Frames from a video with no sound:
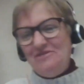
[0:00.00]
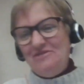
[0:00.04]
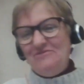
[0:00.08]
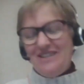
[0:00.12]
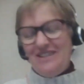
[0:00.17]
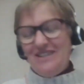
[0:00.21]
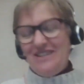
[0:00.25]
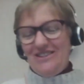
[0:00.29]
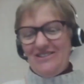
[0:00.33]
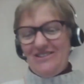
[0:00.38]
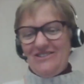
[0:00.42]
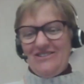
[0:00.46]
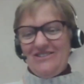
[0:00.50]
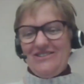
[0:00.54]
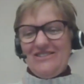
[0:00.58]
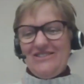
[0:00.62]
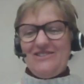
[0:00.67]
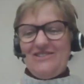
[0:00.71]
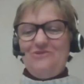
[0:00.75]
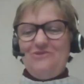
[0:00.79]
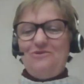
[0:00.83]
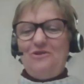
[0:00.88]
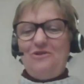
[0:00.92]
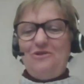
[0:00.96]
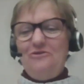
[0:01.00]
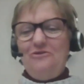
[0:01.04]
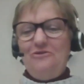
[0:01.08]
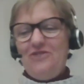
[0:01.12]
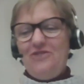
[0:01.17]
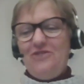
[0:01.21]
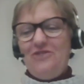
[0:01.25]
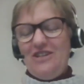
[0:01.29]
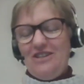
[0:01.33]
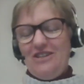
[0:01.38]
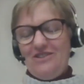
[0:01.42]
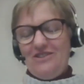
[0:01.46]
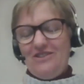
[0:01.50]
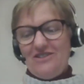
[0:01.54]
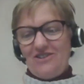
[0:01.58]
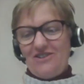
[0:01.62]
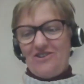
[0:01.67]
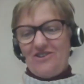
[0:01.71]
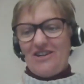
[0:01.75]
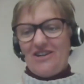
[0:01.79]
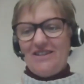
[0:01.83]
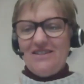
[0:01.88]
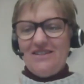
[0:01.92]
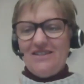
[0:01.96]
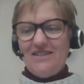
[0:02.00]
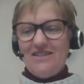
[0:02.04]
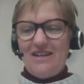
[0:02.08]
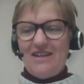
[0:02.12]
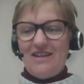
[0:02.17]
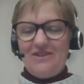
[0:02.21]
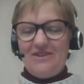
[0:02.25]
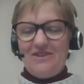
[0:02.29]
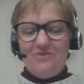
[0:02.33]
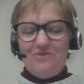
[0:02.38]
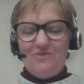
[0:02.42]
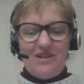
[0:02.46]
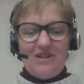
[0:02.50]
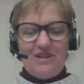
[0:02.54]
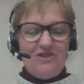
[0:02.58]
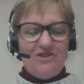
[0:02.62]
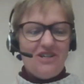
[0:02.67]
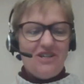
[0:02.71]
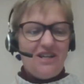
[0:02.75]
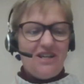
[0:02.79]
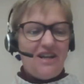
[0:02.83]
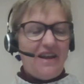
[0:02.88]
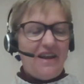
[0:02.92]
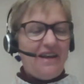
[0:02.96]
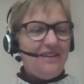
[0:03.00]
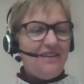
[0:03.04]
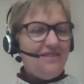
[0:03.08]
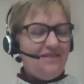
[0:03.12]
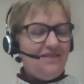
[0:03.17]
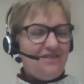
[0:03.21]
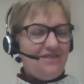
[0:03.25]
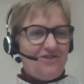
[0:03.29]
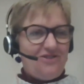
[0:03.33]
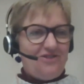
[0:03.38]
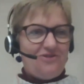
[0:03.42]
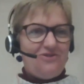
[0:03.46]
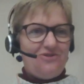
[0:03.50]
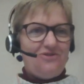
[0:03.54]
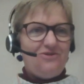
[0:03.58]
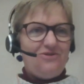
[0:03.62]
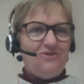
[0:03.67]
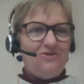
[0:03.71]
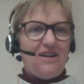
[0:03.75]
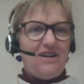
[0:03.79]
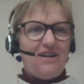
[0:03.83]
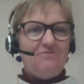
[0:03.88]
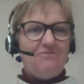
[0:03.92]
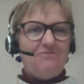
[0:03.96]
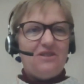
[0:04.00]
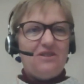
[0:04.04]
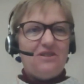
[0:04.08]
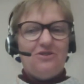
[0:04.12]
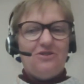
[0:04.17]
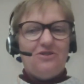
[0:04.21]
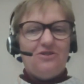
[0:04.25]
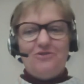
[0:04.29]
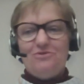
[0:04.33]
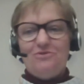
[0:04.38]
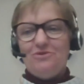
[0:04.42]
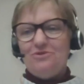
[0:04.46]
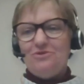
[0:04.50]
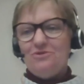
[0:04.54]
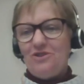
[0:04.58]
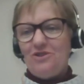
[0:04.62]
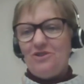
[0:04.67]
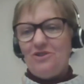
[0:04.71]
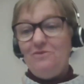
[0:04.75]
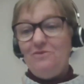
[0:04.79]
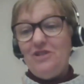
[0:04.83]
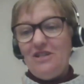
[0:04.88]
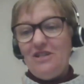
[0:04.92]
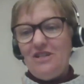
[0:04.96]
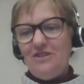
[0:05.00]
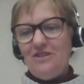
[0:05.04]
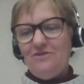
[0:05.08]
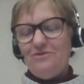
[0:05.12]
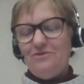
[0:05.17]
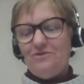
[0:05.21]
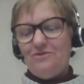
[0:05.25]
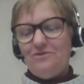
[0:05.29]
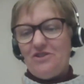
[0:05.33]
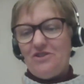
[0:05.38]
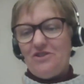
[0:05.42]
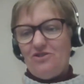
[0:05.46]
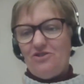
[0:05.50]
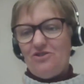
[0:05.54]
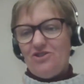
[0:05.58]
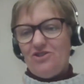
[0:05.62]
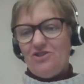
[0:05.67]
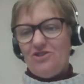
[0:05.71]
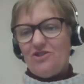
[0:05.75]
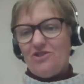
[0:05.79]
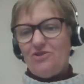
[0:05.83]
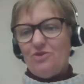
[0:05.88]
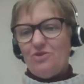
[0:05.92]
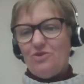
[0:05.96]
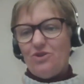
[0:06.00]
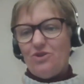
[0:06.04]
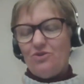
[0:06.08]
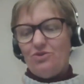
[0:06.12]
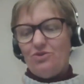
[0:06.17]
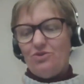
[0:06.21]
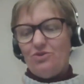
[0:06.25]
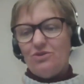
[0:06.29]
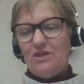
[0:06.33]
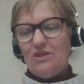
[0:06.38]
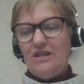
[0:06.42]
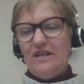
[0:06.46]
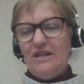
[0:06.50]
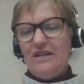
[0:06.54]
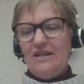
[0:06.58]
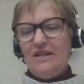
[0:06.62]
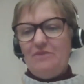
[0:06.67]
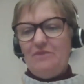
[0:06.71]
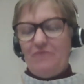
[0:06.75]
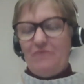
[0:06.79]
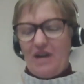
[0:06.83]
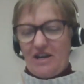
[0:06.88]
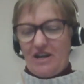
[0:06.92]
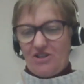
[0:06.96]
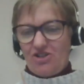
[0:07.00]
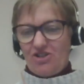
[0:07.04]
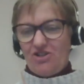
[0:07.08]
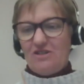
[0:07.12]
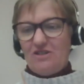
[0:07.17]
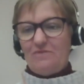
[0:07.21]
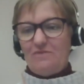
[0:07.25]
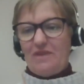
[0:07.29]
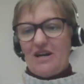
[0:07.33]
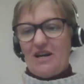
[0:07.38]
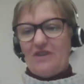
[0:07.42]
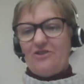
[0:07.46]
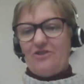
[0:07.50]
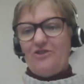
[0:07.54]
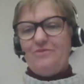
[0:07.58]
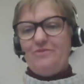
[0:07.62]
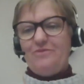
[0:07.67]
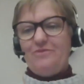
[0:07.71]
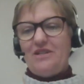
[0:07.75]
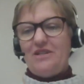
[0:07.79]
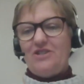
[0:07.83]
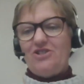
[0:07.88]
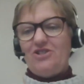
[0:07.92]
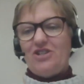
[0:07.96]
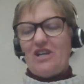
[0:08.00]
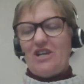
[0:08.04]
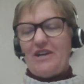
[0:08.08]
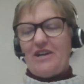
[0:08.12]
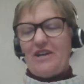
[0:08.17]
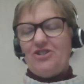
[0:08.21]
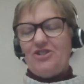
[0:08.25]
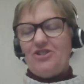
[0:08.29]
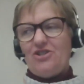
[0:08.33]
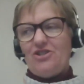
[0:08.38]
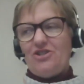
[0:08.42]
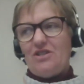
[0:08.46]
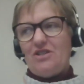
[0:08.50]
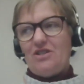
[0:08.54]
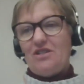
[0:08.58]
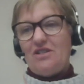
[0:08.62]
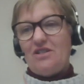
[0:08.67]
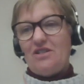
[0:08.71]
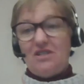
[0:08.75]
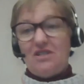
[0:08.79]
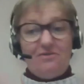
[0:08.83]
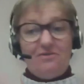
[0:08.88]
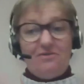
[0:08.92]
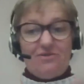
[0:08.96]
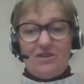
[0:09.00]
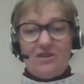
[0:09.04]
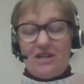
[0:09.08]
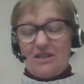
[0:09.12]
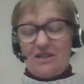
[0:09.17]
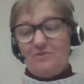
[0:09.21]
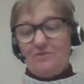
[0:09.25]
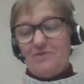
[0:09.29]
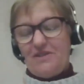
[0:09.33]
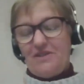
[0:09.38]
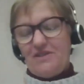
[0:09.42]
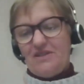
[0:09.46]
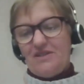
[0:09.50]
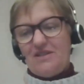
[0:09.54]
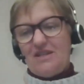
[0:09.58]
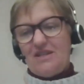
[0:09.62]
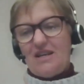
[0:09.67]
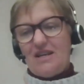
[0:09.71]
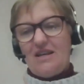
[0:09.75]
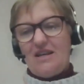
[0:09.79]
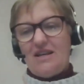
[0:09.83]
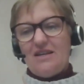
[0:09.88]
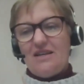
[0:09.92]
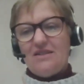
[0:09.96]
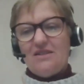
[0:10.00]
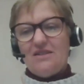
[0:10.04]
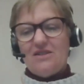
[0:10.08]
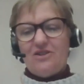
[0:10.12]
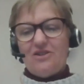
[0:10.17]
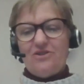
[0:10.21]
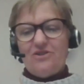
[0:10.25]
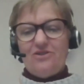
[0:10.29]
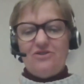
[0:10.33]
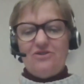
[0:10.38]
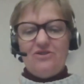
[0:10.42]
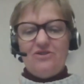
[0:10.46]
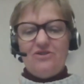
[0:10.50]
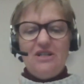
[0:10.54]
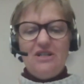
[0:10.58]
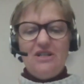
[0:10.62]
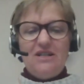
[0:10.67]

because you won't feel so isolated when you're connected to a global community of researchers who are all passionate about open education, the different elements there. So